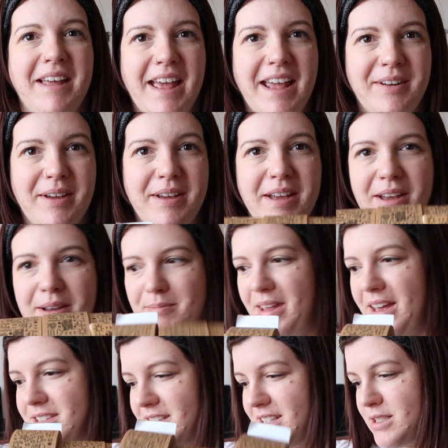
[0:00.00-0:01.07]
Anyway,
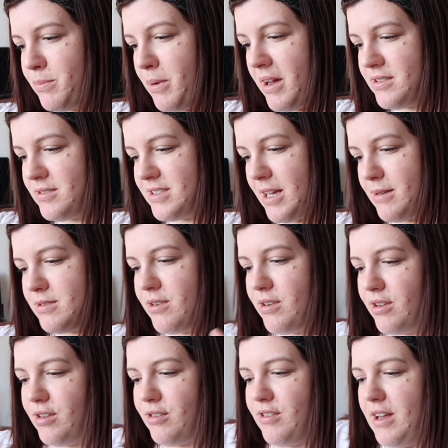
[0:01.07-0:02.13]
yeah, so this is parcel tape. So I've
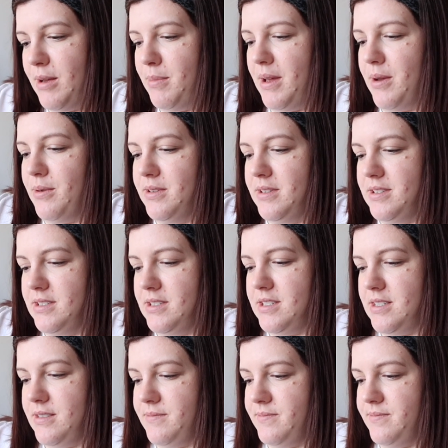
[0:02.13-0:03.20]
got 3 big ones
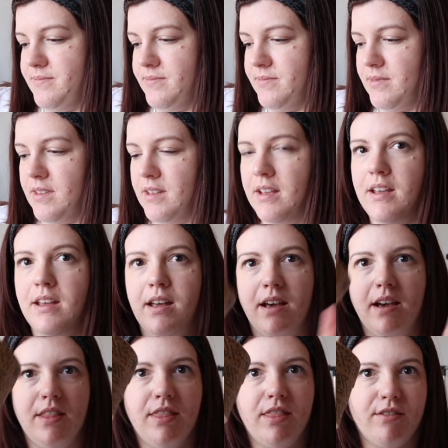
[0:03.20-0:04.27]

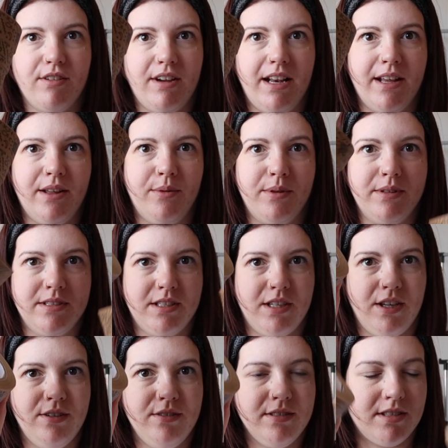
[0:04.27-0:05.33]
and 3 little ones to
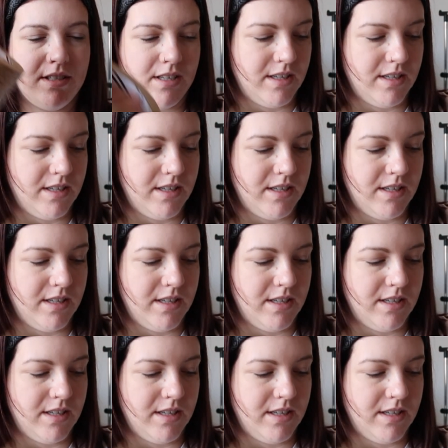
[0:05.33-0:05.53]
use.